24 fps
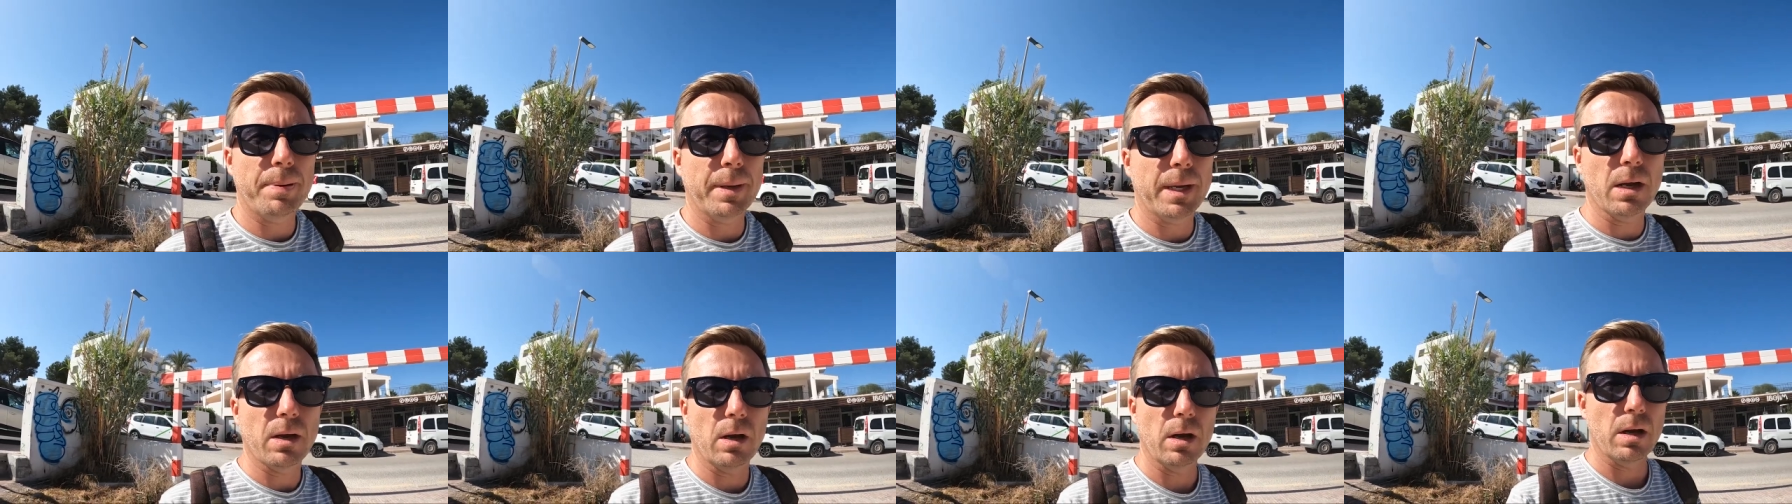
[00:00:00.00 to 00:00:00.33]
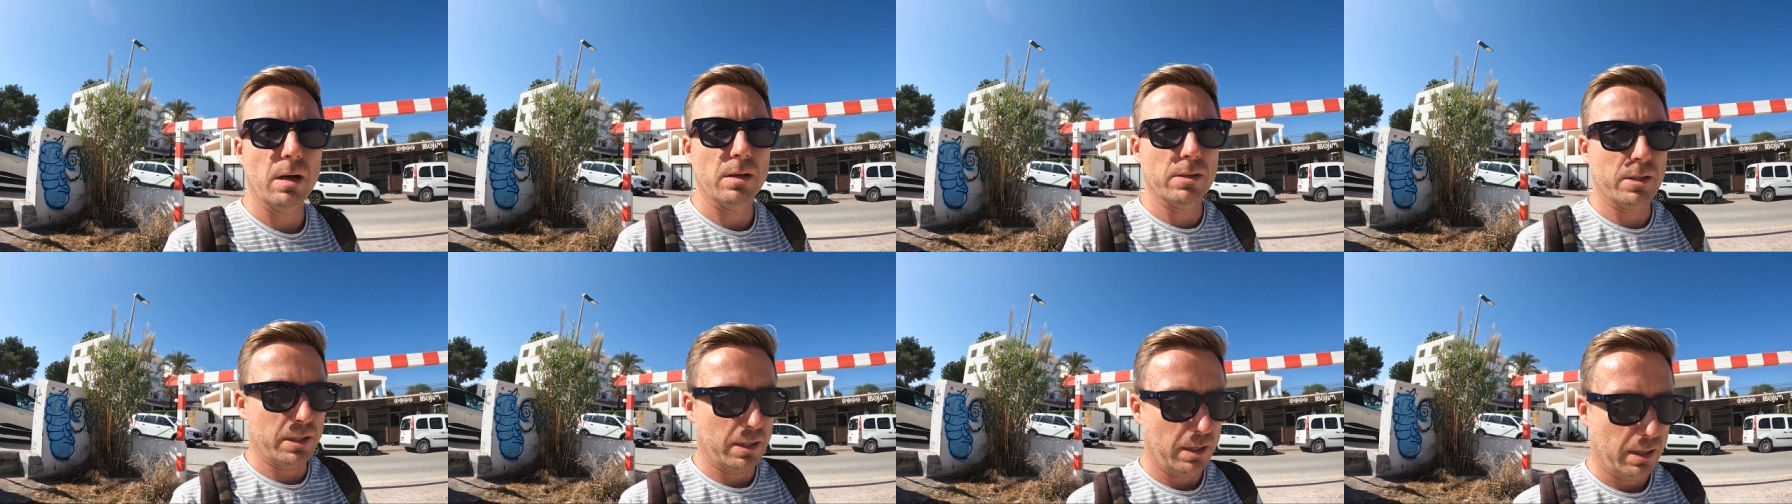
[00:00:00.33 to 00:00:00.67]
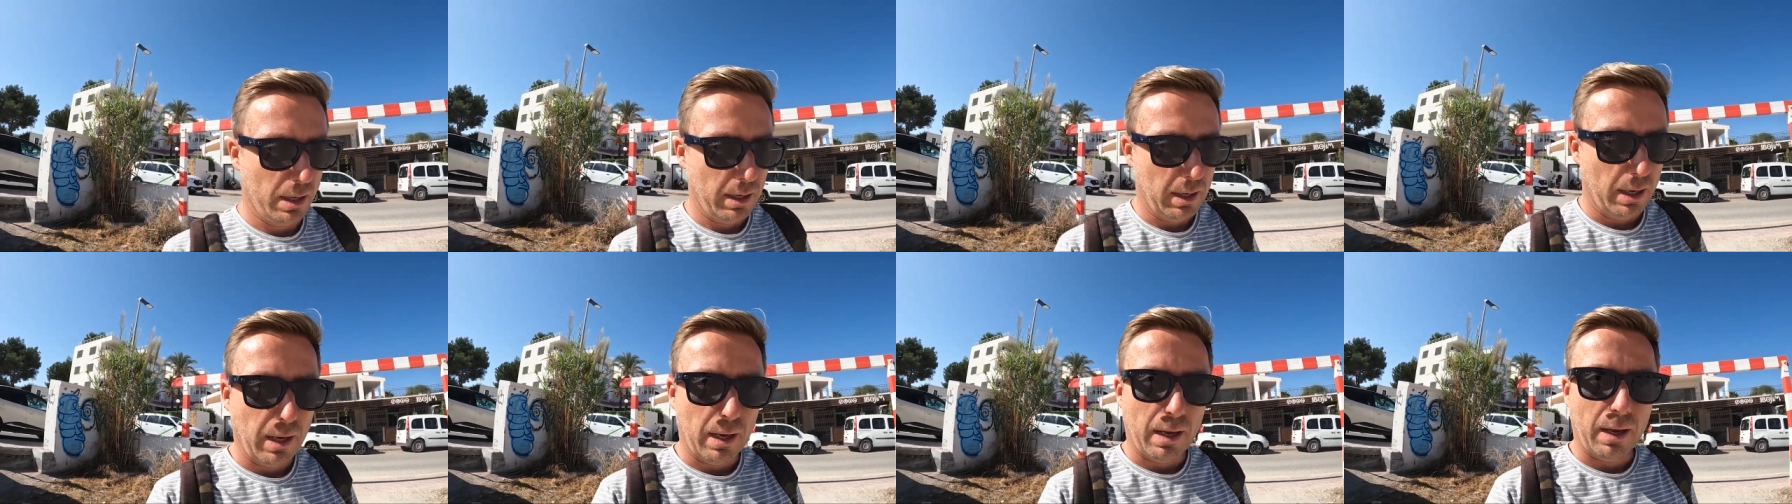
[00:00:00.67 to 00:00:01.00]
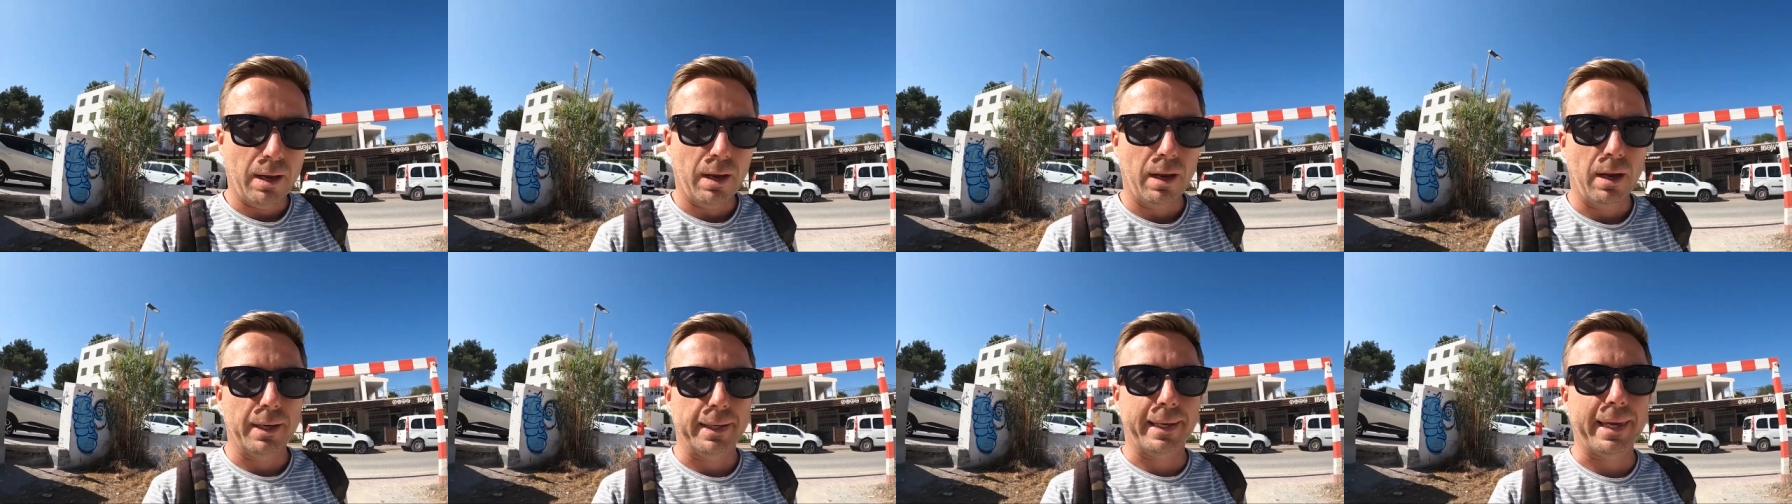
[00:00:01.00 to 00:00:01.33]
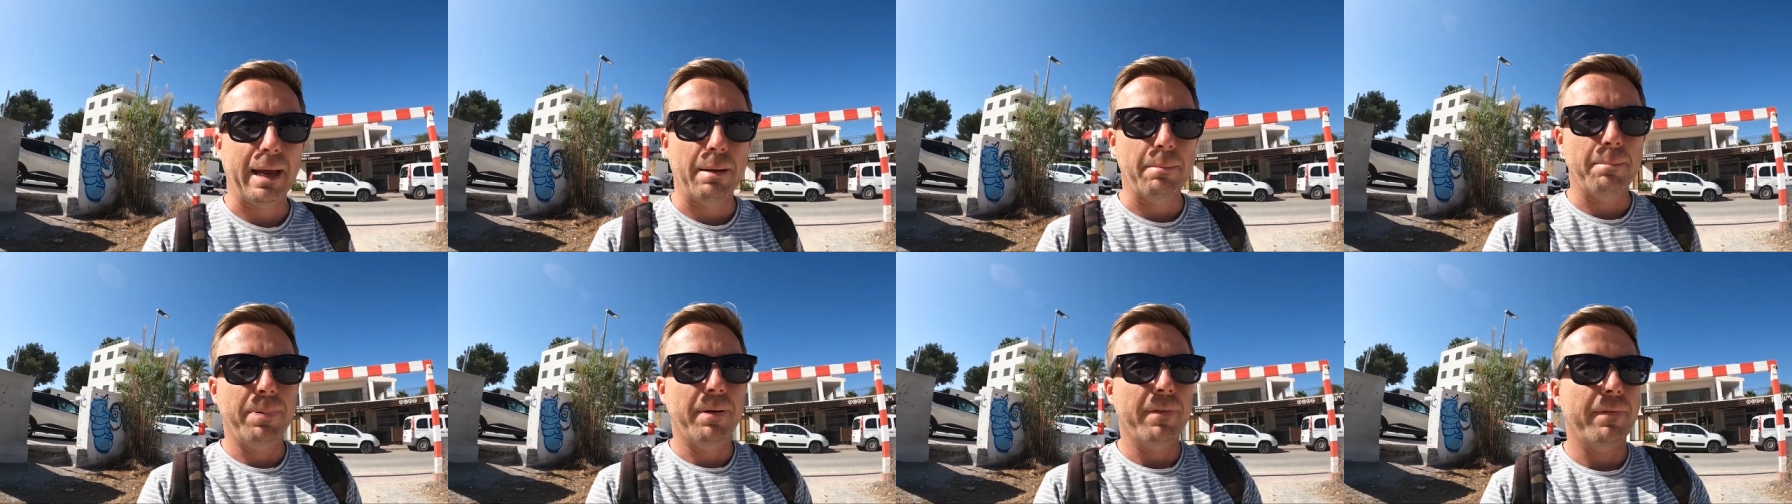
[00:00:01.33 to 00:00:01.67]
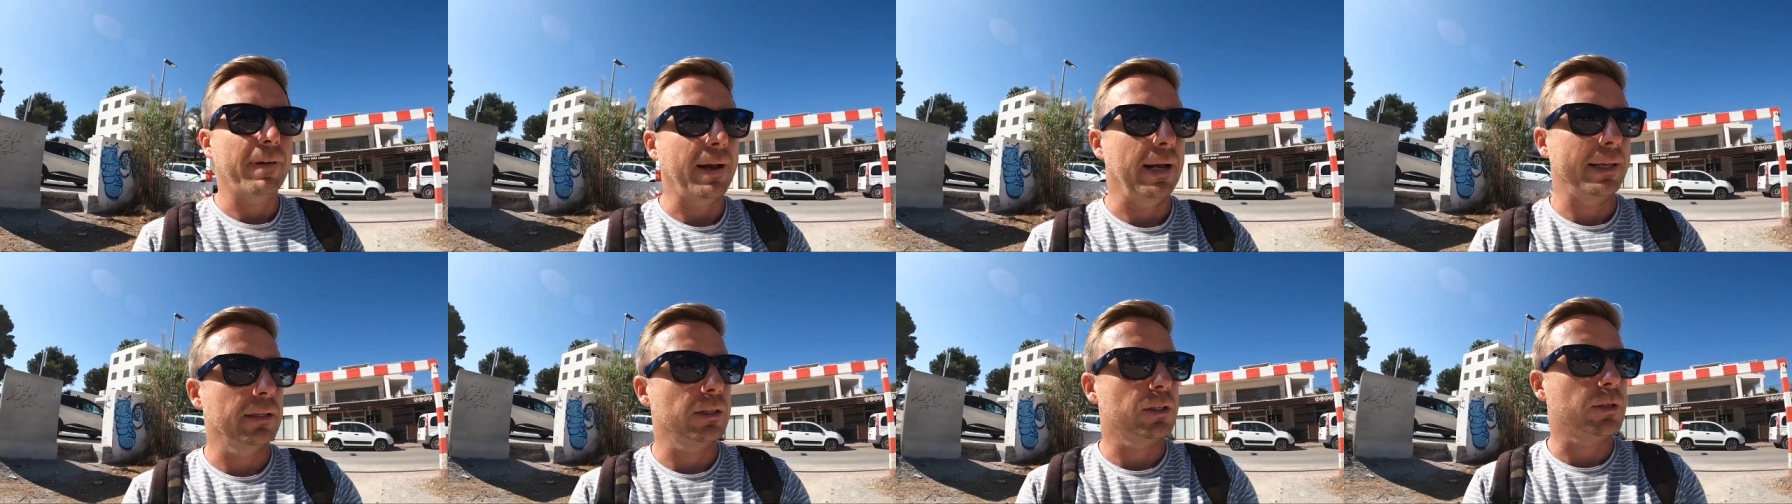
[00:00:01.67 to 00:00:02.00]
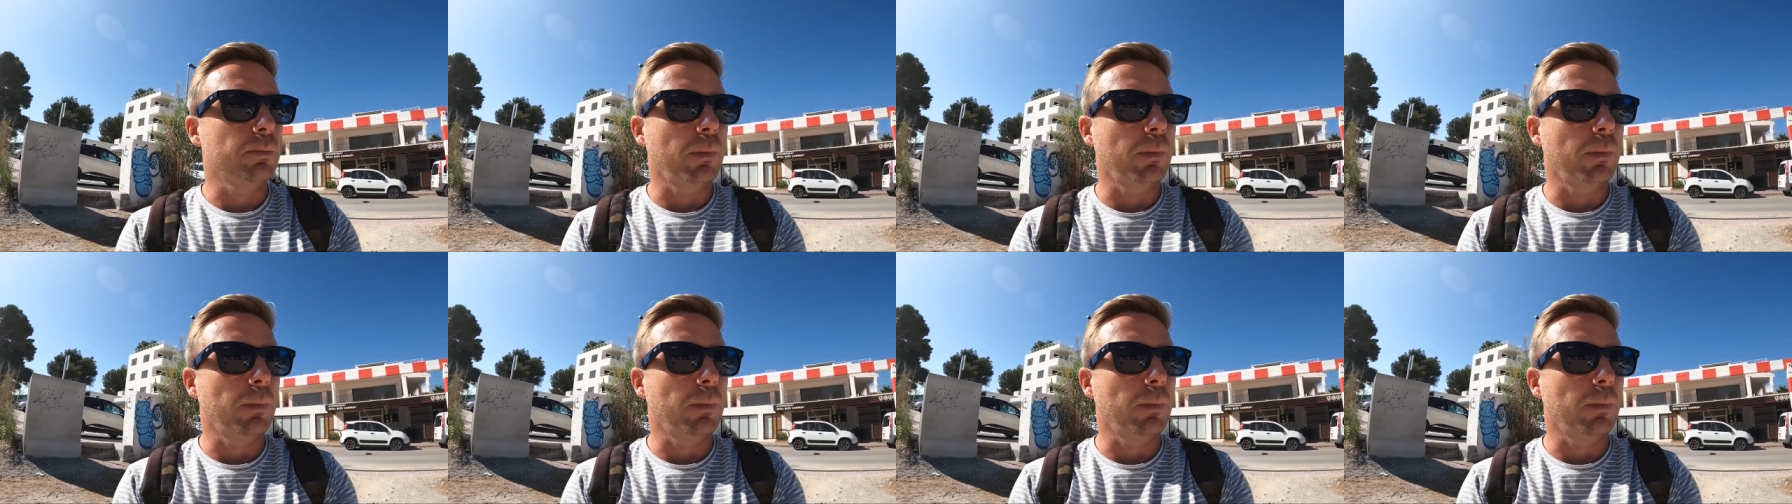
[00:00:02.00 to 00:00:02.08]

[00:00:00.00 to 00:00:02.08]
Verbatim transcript: because camper vans,